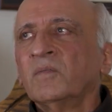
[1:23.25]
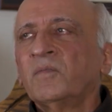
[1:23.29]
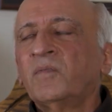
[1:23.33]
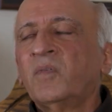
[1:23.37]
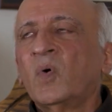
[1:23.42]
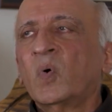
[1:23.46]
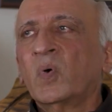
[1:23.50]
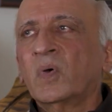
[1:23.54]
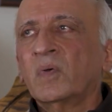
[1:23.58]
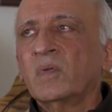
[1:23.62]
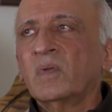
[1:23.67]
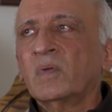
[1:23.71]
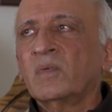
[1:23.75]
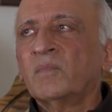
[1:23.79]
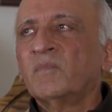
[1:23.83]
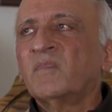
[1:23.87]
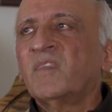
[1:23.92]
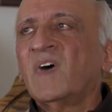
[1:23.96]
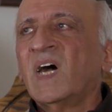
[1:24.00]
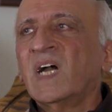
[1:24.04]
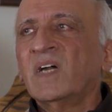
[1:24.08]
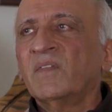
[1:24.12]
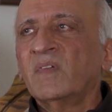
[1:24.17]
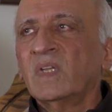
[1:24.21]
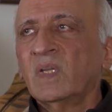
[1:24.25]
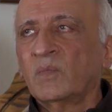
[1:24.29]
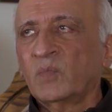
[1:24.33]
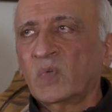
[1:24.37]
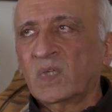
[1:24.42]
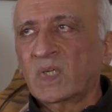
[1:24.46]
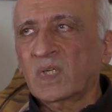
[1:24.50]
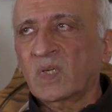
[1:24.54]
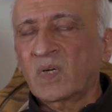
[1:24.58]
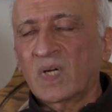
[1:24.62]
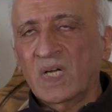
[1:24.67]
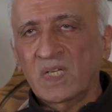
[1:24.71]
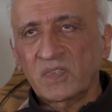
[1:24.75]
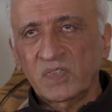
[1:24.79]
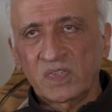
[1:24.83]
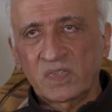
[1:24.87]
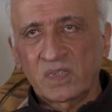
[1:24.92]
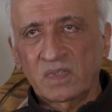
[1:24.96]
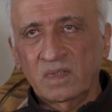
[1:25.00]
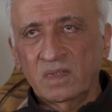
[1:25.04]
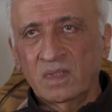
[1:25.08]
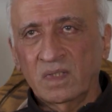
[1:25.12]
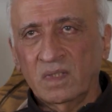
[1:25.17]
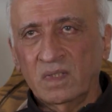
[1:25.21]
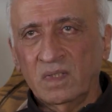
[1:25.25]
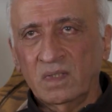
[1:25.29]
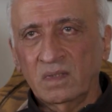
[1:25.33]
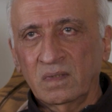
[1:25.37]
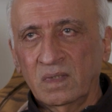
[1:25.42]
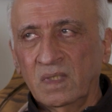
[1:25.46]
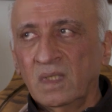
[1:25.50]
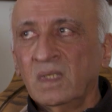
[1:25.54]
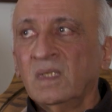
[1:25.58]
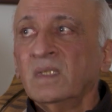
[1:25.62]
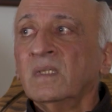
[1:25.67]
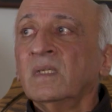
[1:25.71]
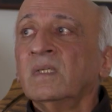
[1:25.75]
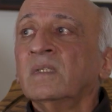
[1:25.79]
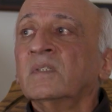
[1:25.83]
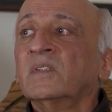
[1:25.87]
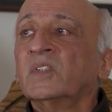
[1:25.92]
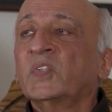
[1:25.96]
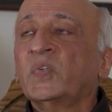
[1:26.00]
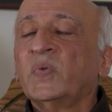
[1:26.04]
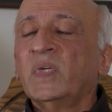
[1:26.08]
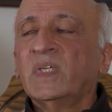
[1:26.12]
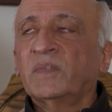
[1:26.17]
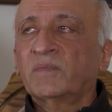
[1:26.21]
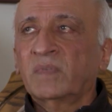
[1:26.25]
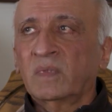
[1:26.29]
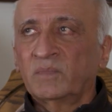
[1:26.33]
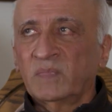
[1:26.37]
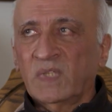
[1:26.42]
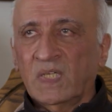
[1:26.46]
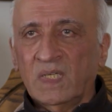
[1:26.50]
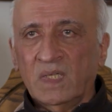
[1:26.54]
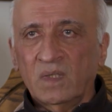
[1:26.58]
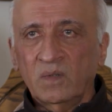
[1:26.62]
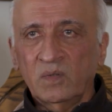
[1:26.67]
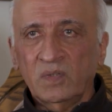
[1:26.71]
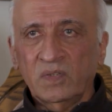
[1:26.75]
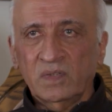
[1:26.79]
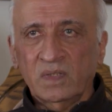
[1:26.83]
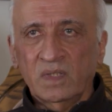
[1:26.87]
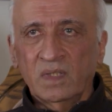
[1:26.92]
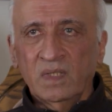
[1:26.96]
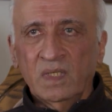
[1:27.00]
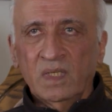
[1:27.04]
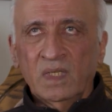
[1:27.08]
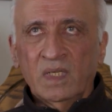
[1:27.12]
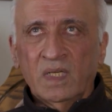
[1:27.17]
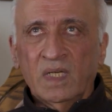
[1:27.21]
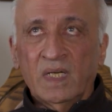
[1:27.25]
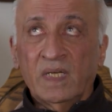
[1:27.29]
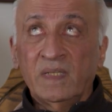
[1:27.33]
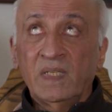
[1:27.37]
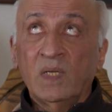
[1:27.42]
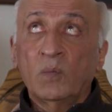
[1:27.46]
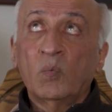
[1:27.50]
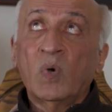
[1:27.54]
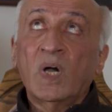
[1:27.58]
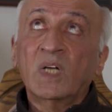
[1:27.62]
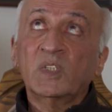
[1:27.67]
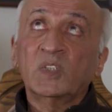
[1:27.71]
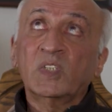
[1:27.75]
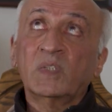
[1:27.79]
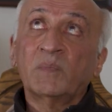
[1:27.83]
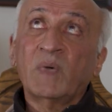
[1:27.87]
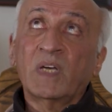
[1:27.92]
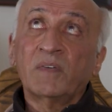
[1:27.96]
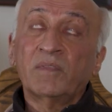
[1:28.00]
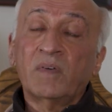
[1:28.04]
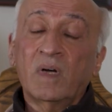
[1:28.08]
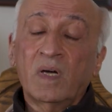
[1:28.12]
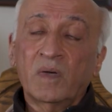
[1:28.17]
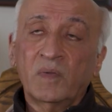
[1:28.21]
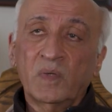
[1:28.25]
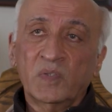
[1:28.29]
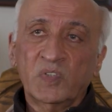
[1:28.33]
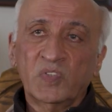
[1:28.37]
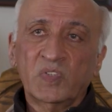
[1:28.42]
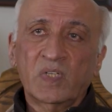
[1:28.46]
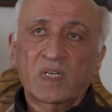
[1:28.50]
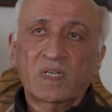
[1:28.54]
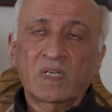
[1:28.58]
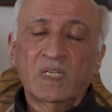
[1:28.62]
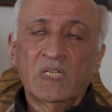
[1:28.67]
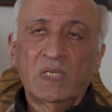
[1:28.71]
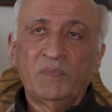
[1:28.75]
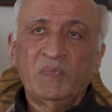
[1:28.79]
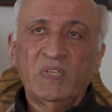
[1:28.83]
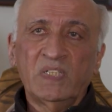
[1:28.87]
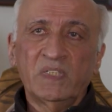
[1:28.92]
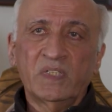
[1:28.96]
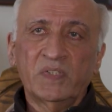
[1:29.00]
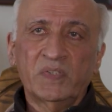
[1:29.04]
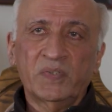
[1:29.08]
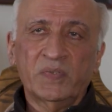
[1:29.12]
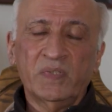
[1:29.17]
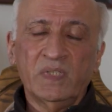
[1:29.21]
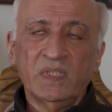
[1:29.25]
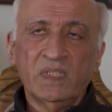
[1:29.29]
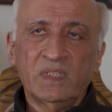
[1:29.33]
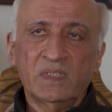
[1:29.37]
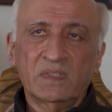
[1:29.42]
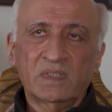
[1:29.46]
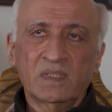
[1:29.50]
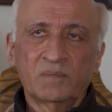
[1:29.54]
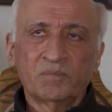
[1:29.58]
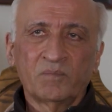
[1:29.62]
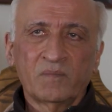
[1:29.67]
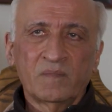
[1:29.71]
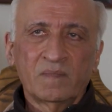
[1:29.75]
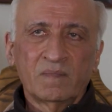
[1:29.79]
four of them, five of them were across the street from the house, and they watched my father start limbing the trees.